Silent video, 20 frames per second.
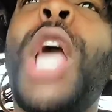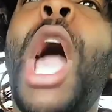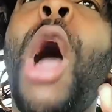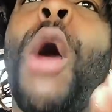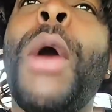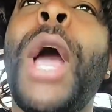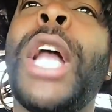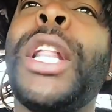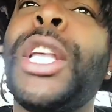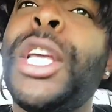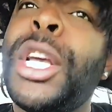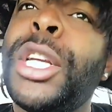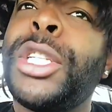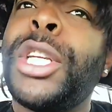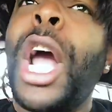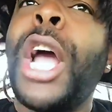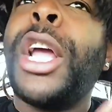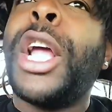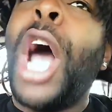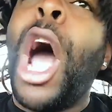y'all got to
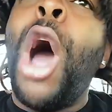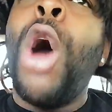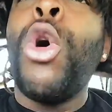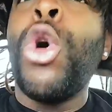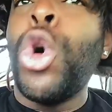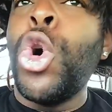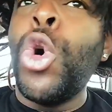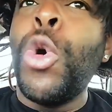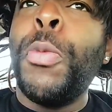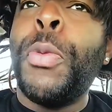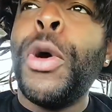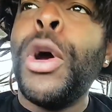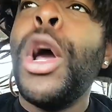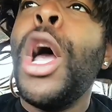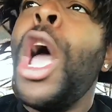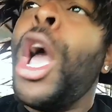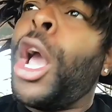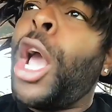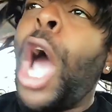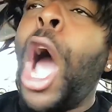hitchhike. Call
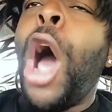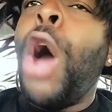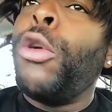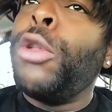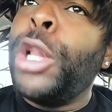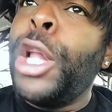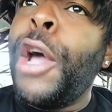Uber, call